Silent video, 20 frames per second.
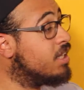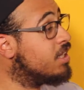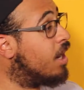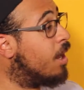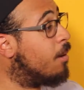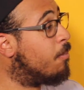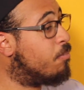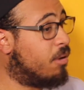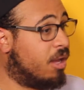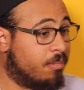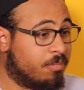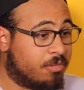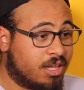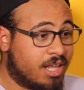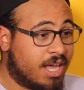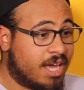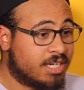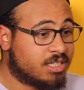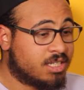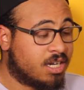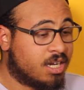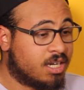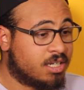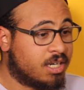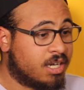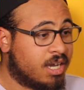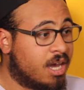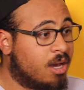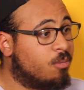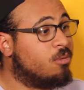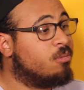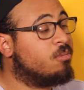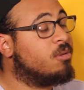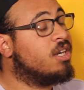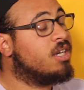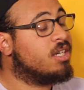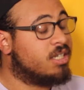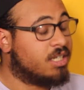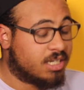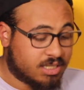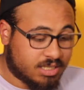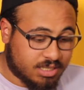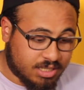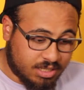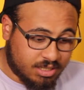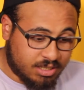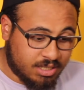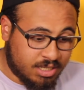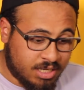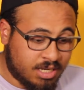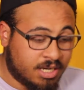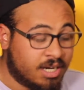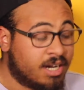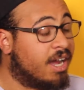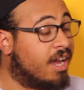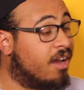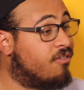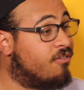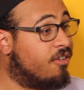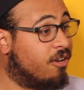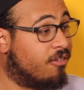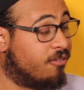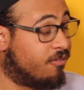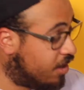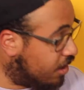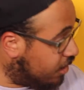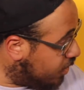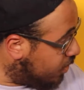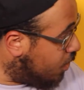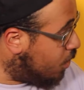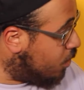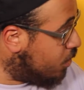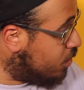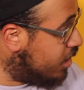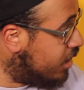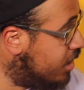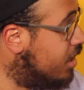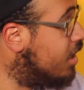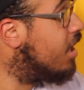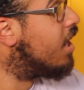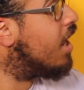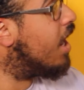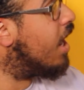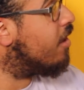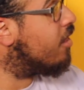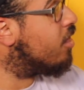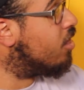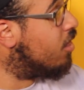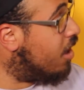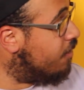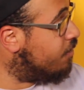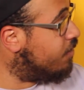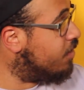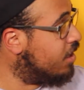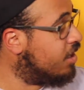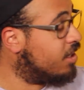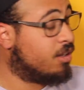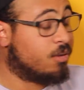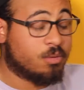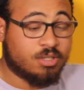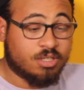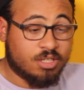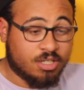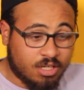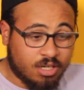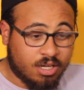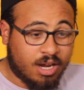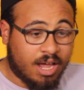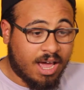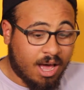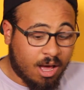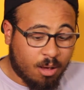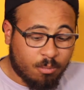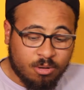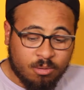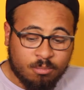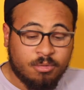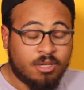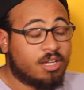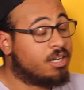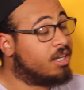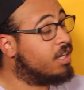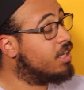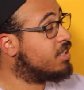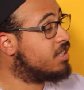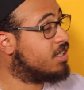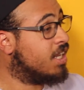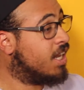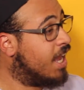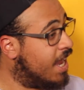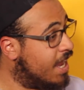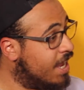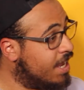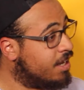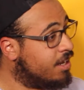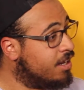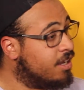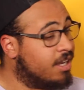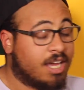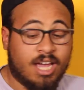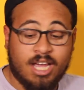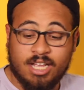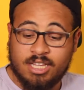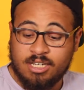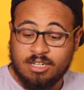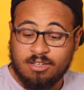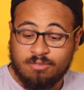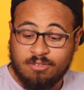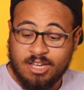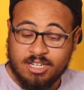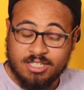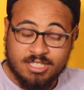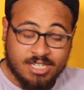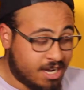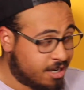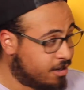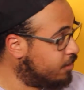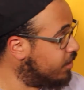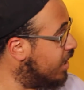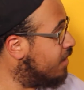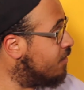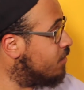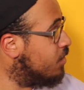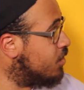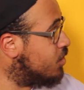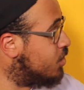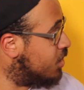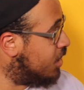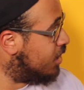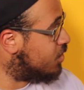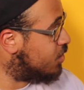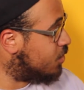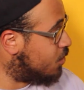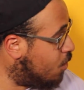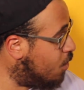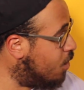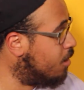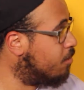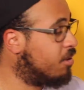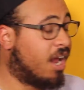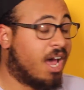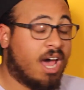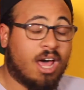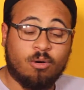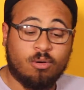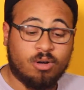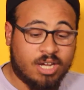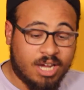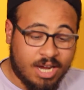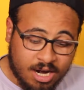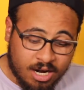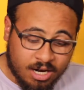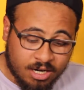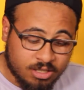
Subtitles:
Did I bump the last Kanye album? Yes, I did. I felt very holy. I loved it. It was a good album. Niggas can hate. Anthony Fantano gave it a shit score, but I don't care.